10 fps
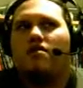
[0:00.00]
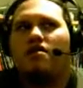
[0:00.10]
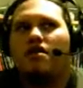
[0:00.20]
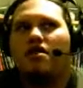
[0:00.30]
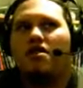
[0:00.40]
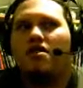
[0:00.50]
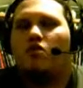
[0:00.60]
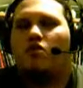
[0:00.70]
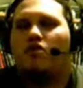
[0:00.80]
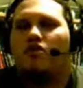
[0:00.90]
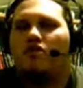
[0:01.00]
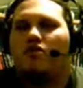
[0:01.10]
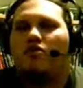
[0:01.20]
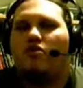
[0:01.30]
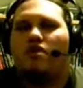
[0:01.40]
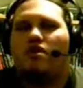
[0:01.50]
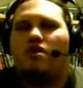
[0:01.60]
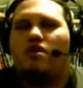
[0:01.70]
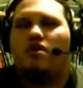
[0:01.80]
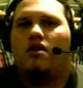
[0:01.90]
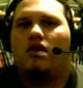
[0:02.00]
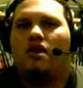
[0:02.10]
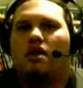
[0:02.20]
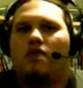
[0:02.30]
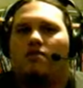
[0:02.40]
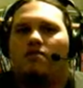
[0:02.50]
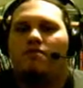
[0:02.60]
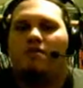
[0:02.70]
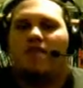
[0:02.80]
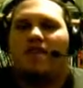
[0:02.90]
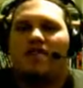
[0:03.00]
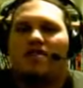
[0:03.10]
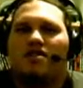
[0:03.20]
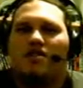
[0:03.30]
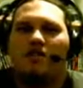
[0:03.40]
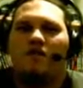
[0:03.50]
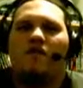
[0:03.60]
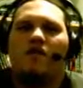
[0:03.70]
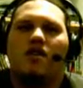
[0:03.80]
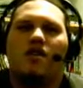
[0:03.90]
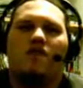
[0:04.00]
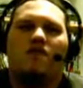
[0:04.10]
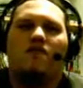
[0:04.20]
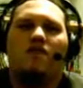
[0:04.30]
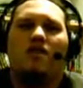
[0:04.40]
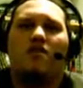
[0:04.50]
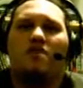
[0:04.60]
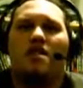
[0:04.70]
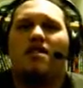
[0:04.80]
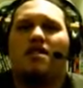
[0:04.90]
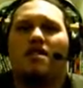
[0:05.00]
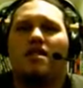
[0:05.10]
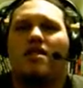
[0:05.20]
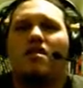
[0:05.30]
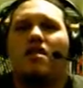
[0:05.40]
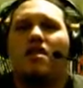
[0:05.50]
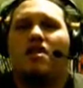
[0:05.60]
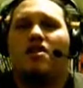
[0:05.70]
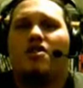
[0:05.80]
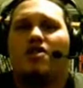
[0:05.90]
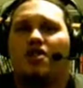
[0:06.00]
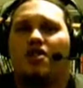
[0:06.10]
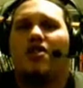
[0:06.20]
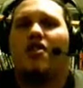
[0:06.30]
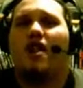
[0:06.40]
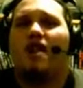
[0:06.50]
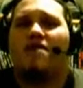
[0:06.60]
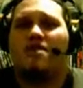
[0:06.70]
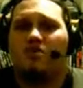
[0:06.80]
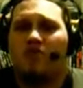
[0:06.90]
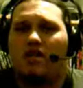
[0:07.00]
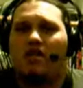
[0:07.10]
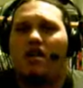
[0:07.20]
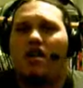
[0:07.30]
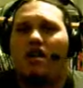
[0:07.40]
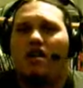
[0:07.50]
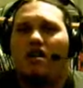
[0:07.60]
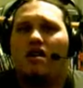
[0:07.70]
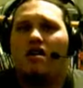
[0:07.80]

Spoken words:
it's the more renewable device to go for. Like, if you want to go PC, sure, you have to spend a lot.